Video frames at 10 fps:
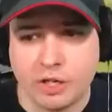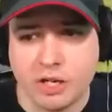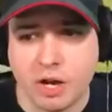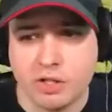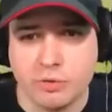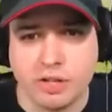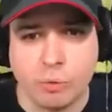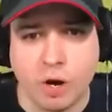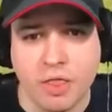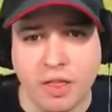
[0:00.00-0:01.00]
in on you, the
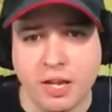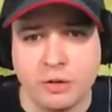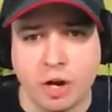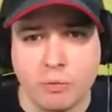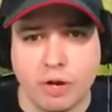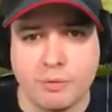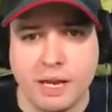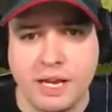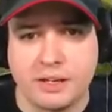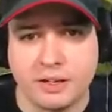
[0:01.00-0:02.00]
one thing you don't want
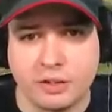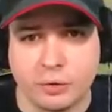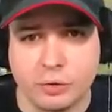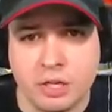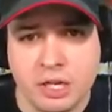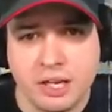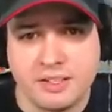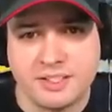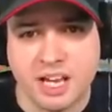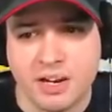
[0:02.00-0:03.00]
to do
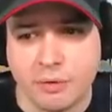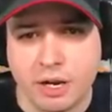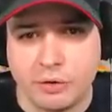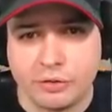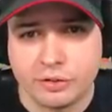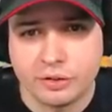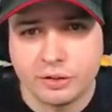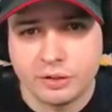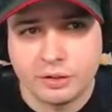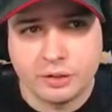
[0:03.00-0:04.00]
is stand around
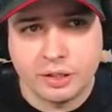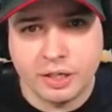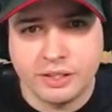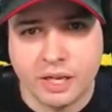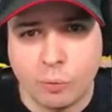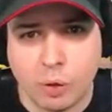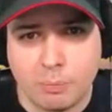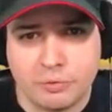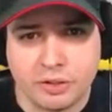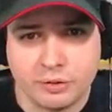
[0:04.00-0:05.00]
and get
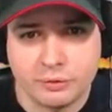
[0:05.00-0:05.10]
whooped.